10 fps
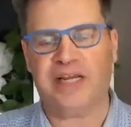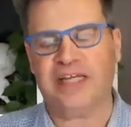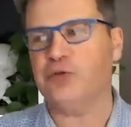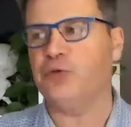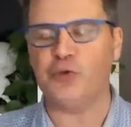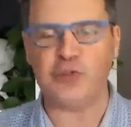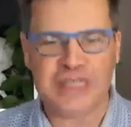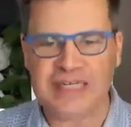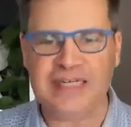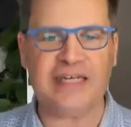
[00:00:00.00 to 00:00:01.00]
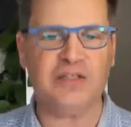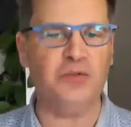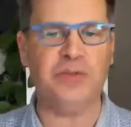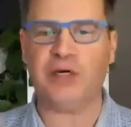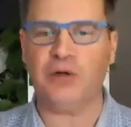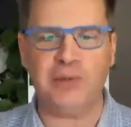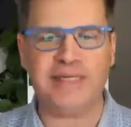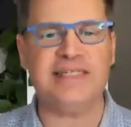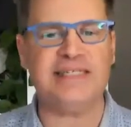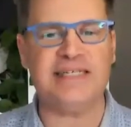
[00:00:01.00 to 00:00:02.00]
in routine and doing
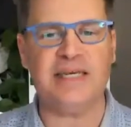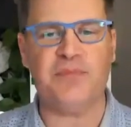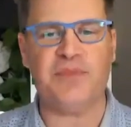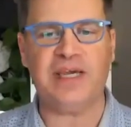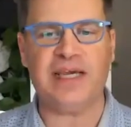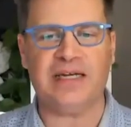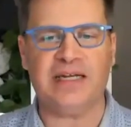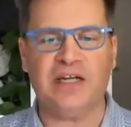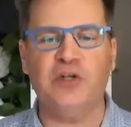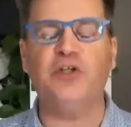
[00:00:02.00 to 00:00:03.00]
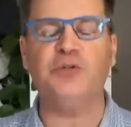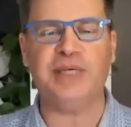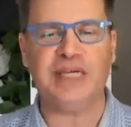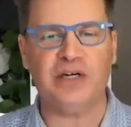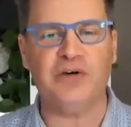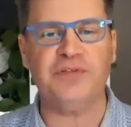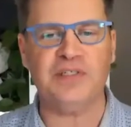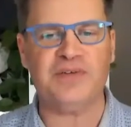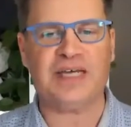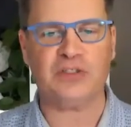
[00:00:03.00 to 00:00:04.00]
always the same thing and not being
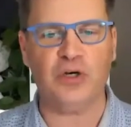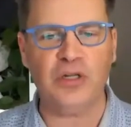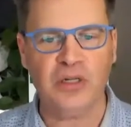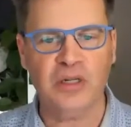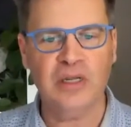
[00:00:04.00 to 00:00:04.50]
innovative at all,